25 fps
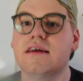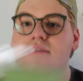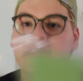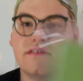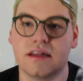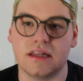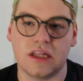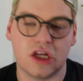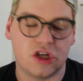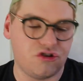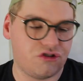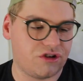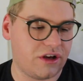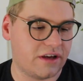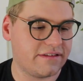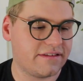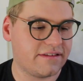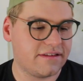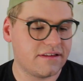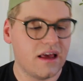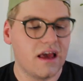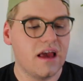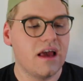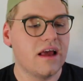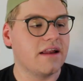
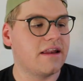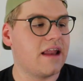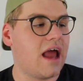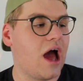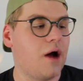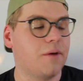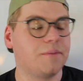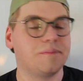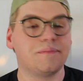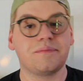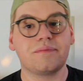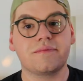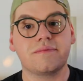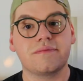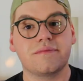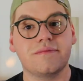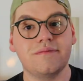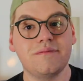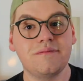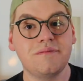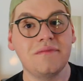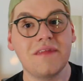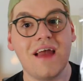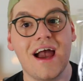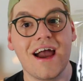Delicious. Now,
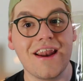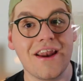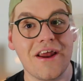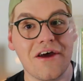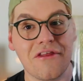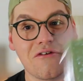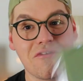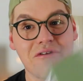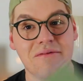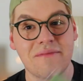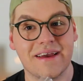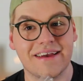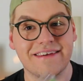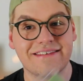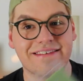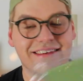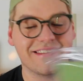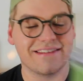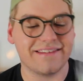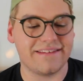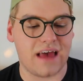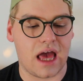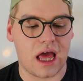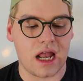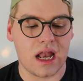another
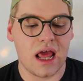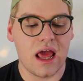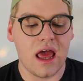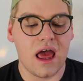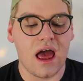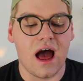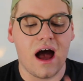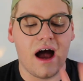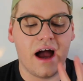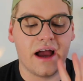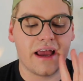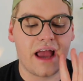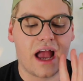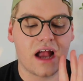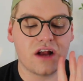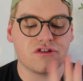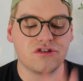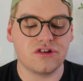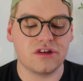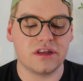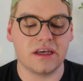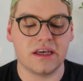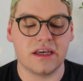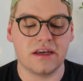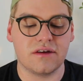amazing scent. I
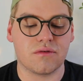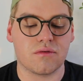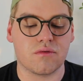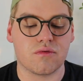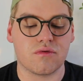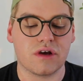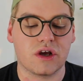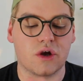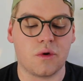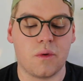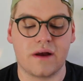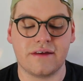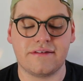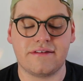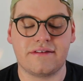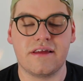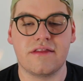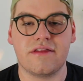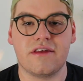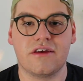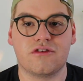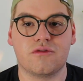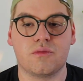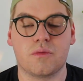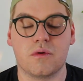actually
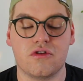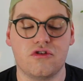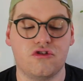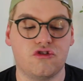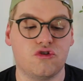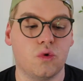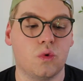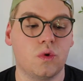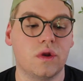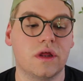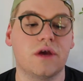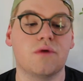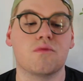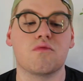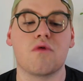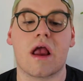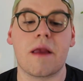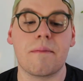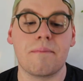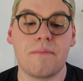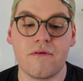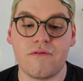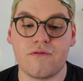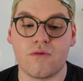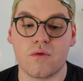requested this with Julie
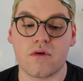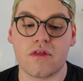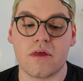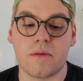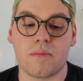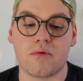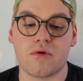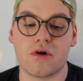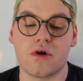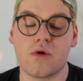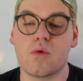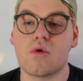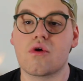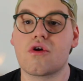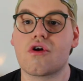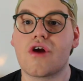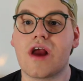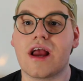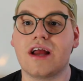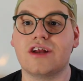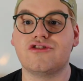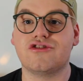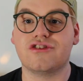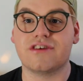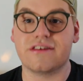right before the pre-order
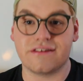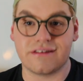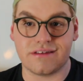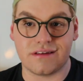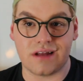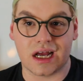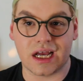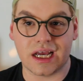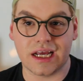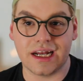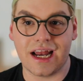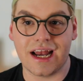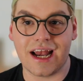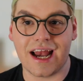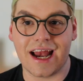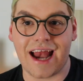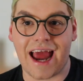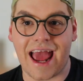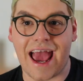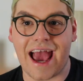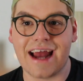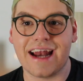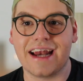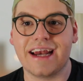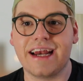and she snuck it in and
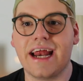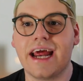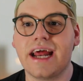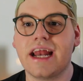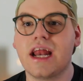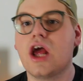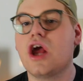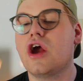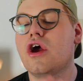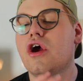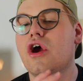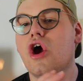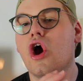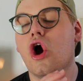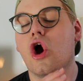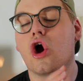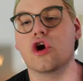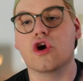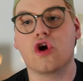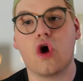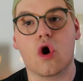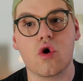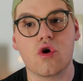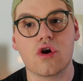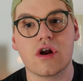added it.
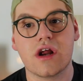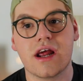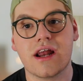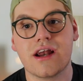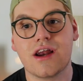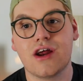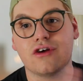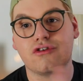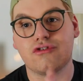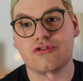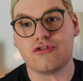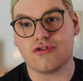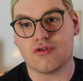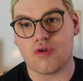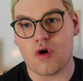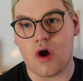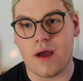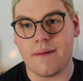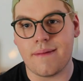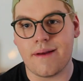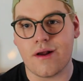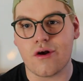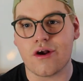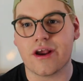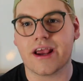Garden
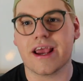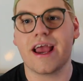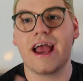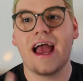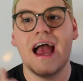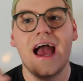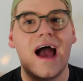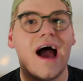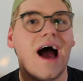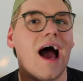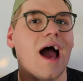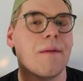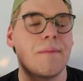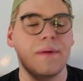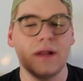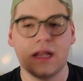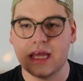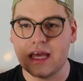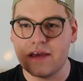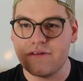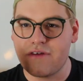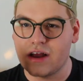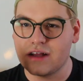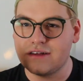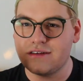Strawberry. I
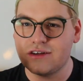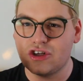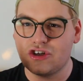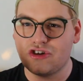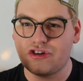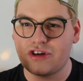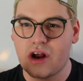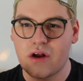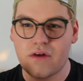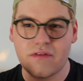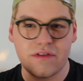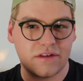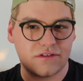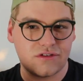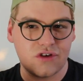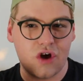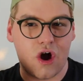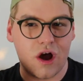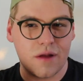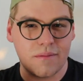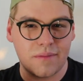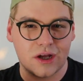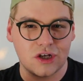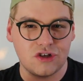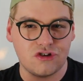believe I did share this
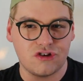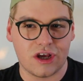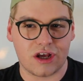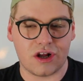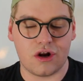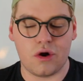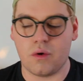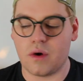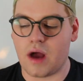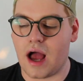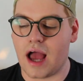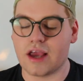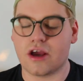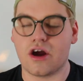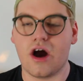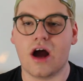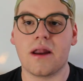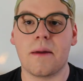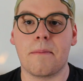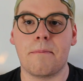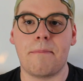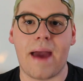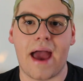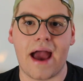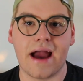on my channel. I got
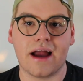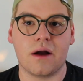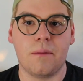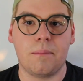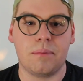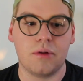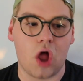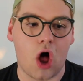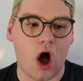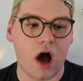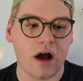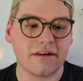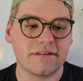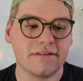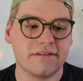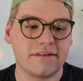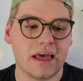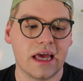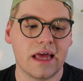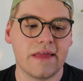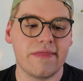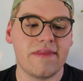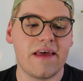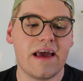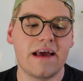a bag of blocks
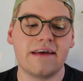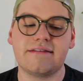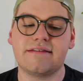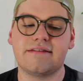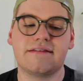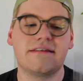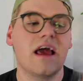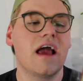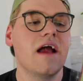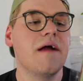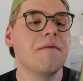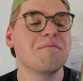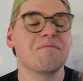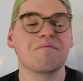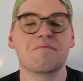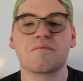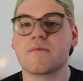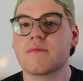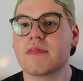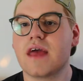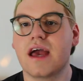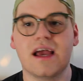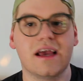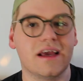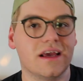in this.
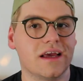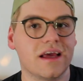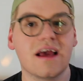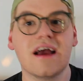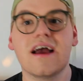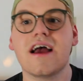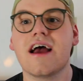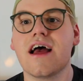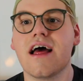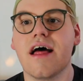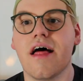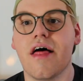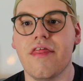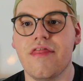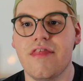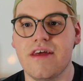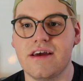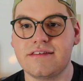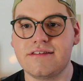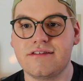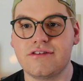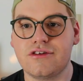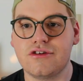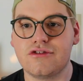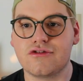
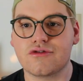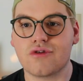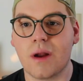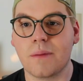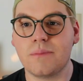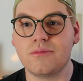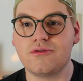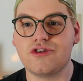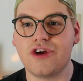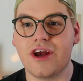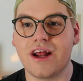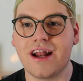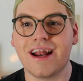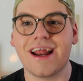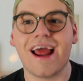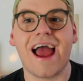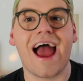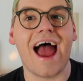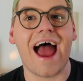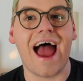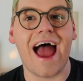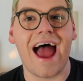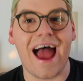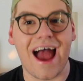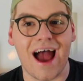This description,
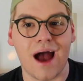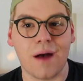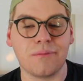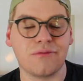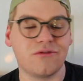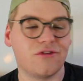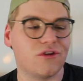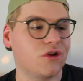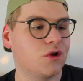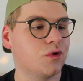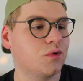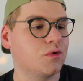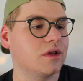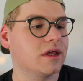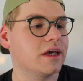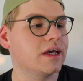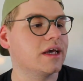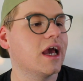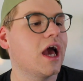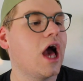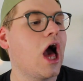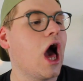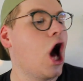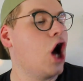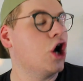
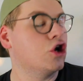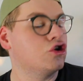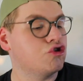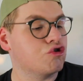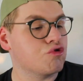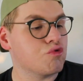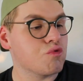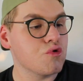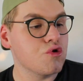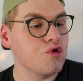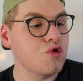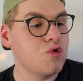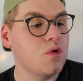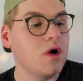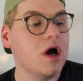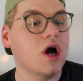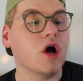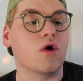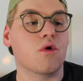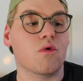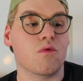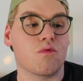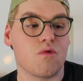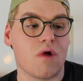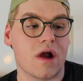absolutely. A true
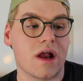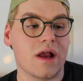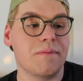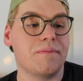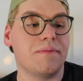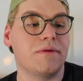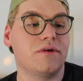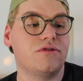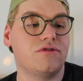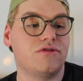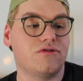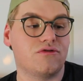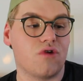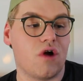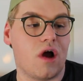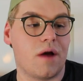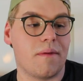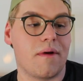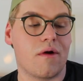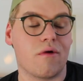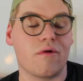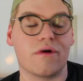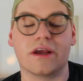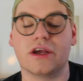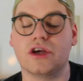ripe
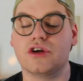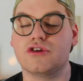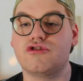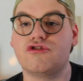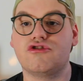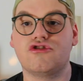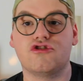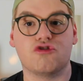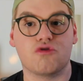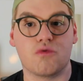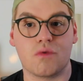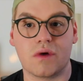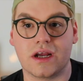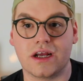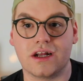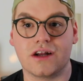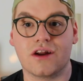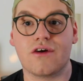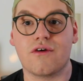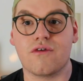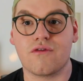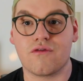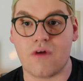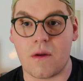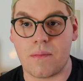strawberry straight
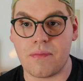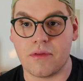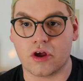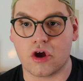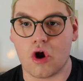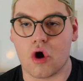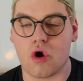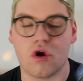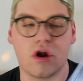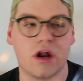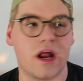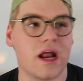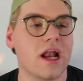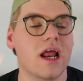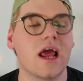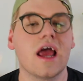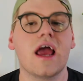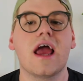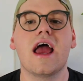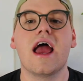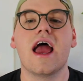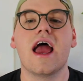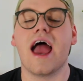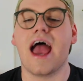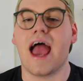from the garden.
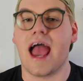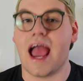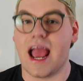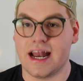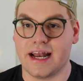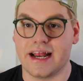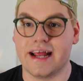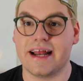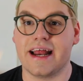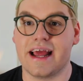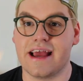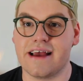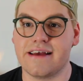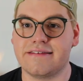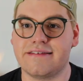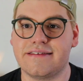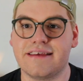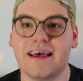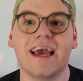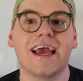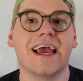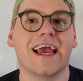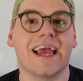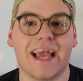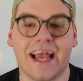And it
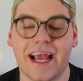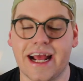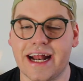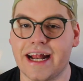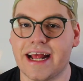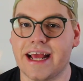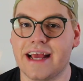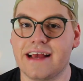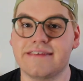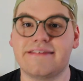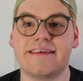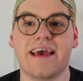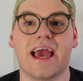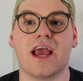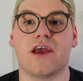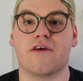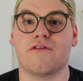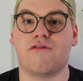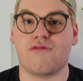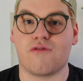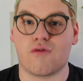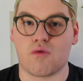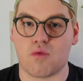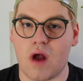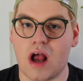is. It is a
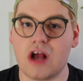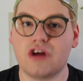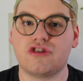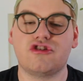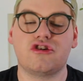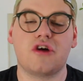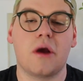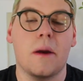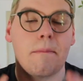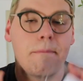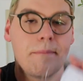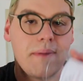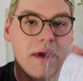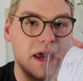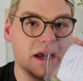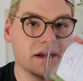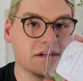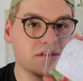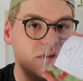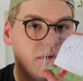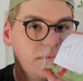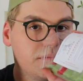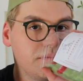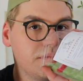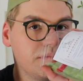fresh
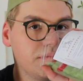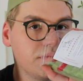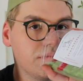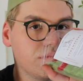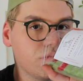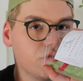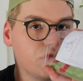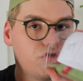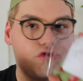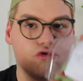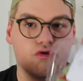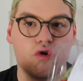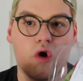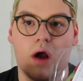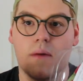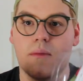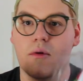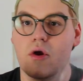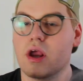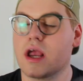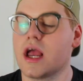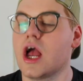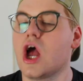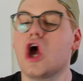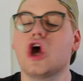picked
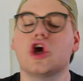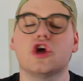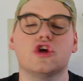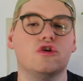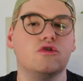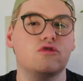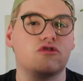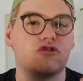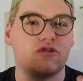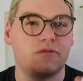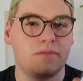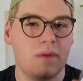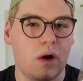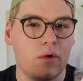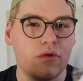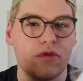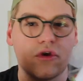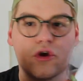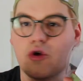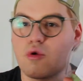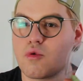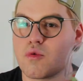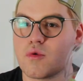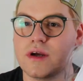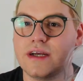strawberry. You smell
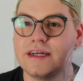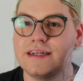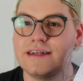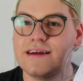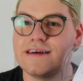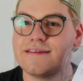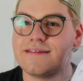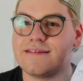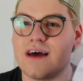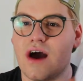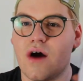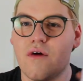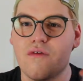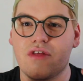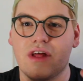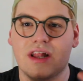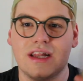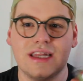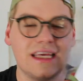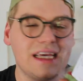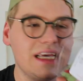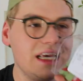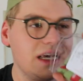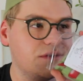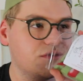the greenness of the
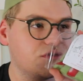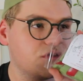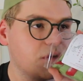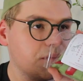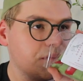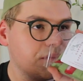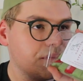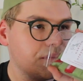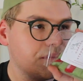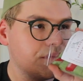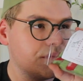leaves.